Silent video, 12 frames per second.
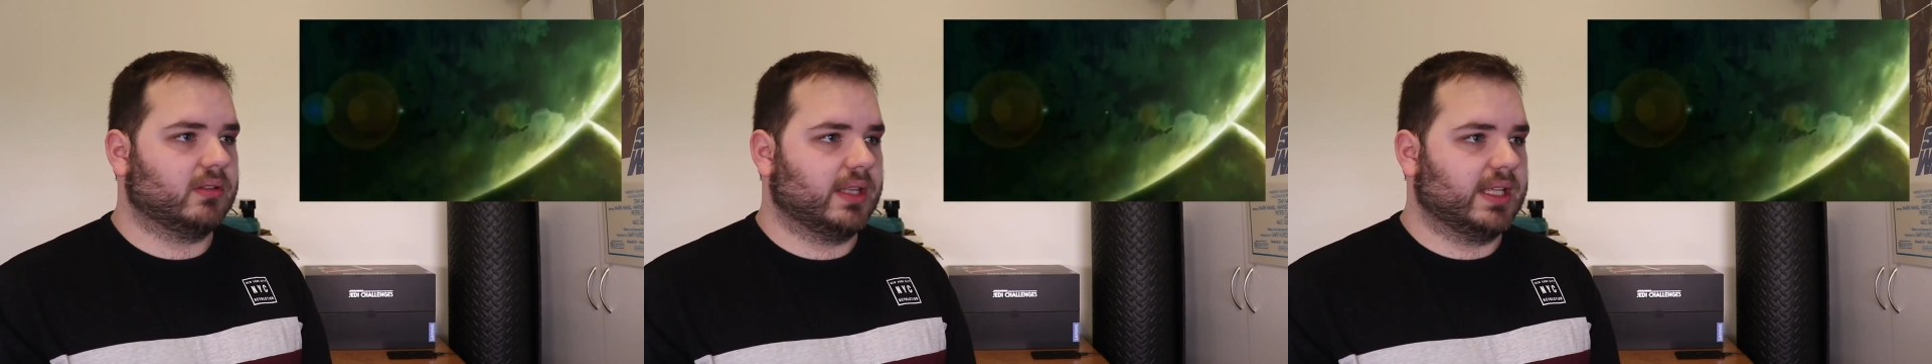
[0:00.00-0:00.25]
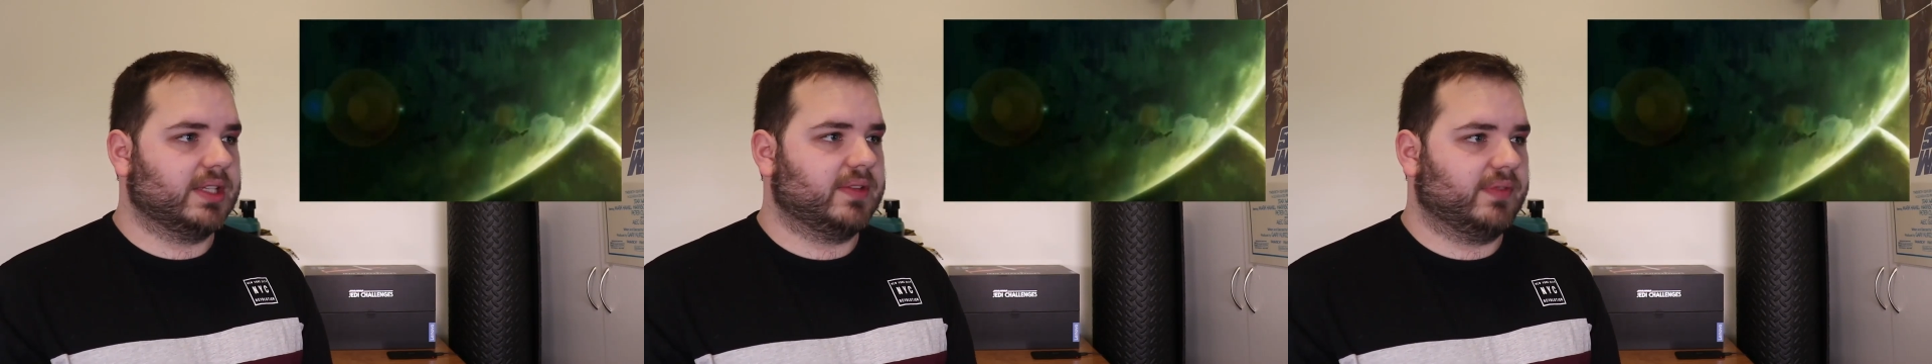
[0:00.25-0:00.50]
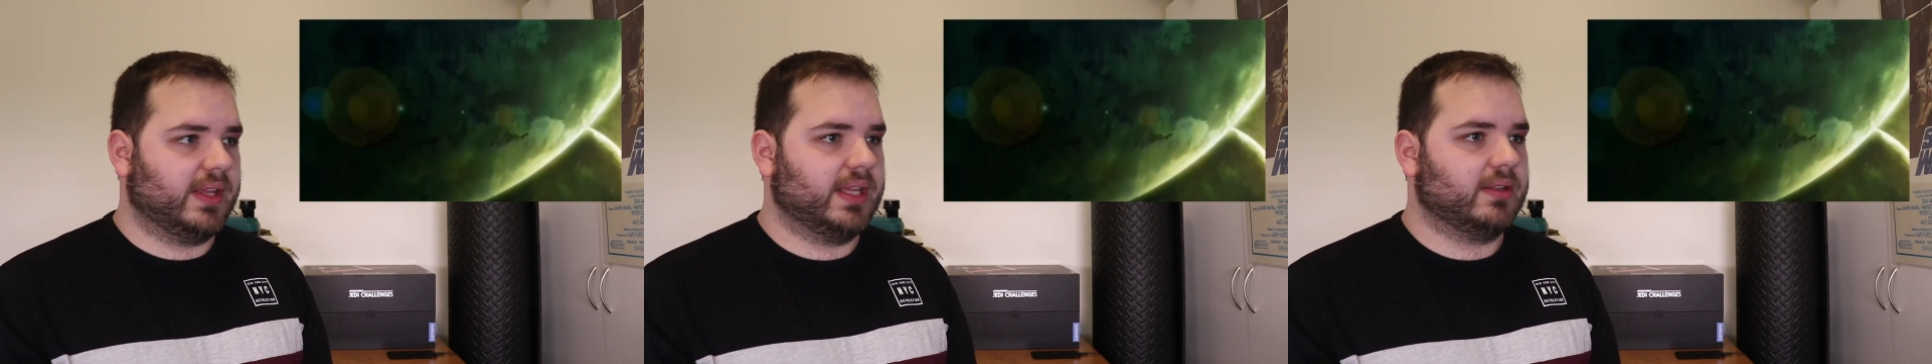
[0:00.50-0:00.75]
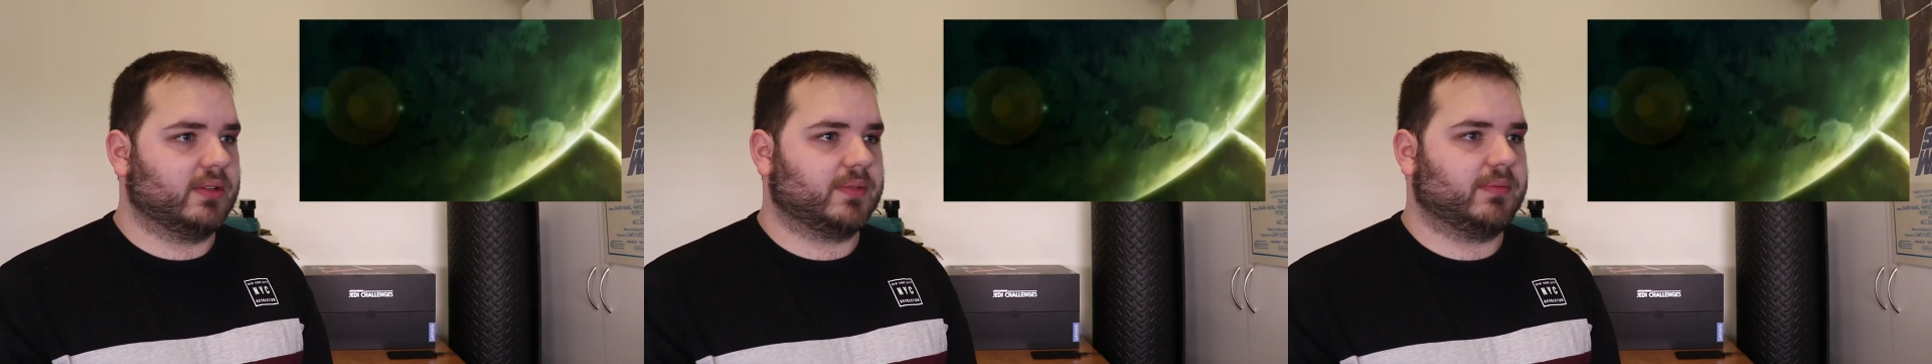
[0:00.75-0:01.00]
The lens flare
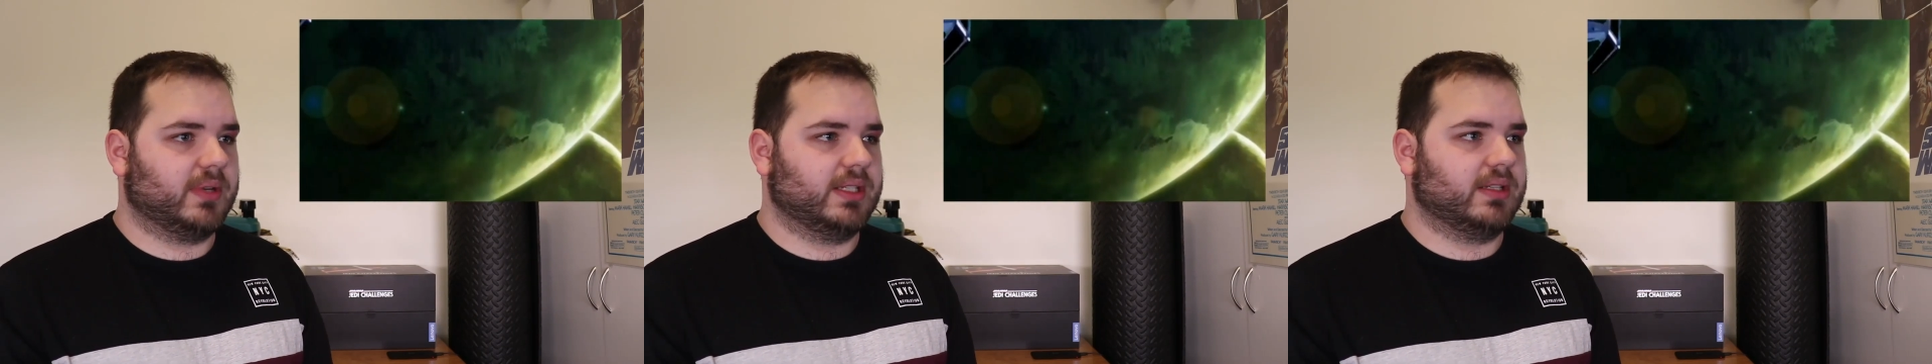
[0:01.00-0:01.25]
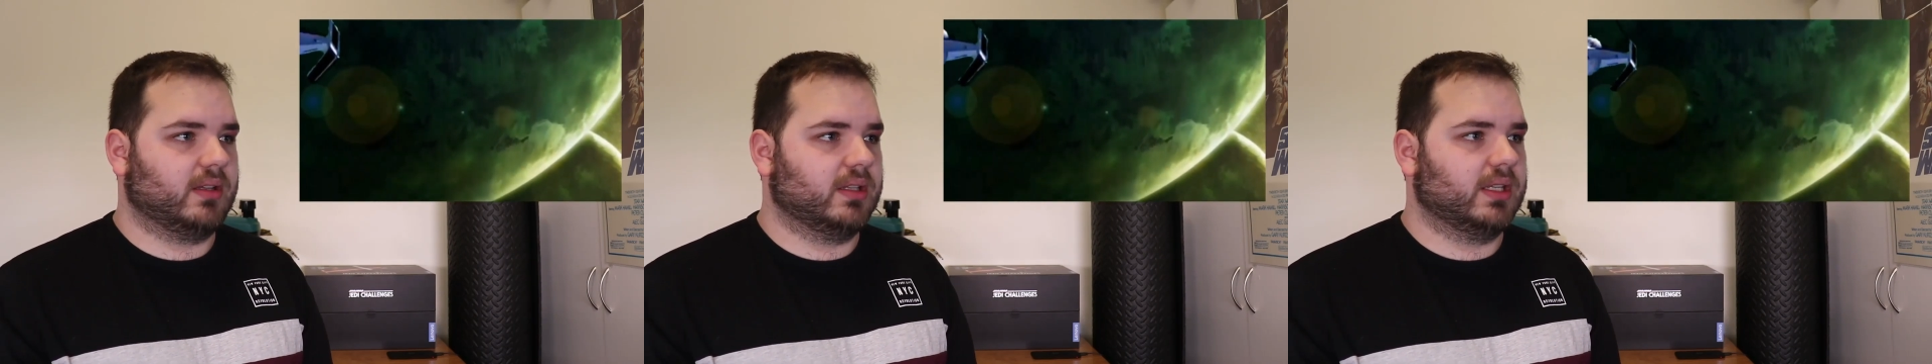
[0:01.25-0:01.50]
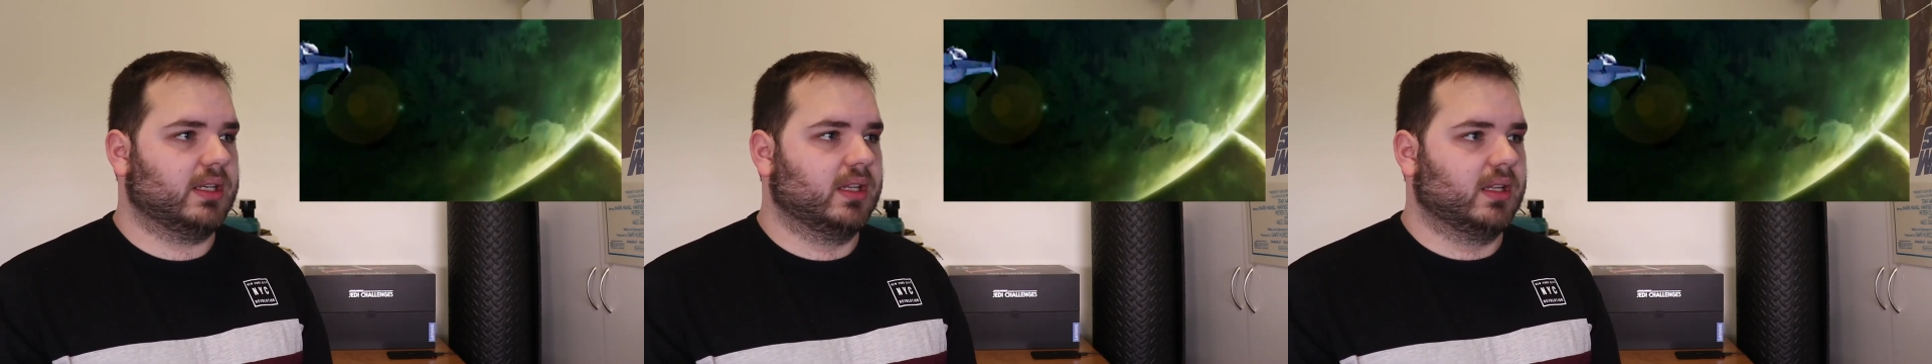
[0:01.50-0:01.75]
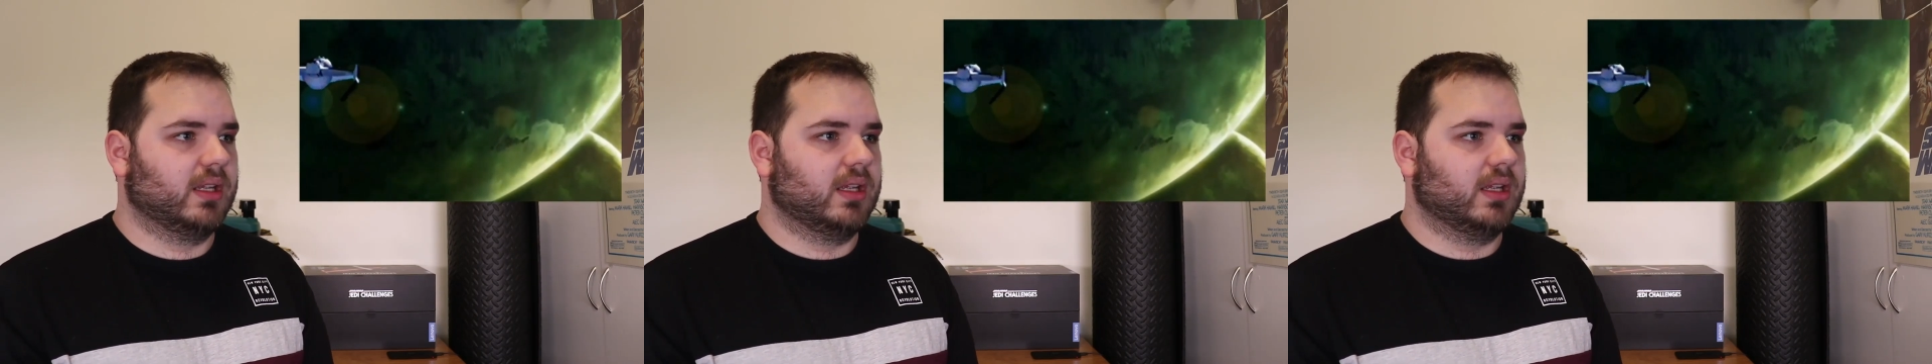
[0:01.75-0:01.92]
looks pretty solid.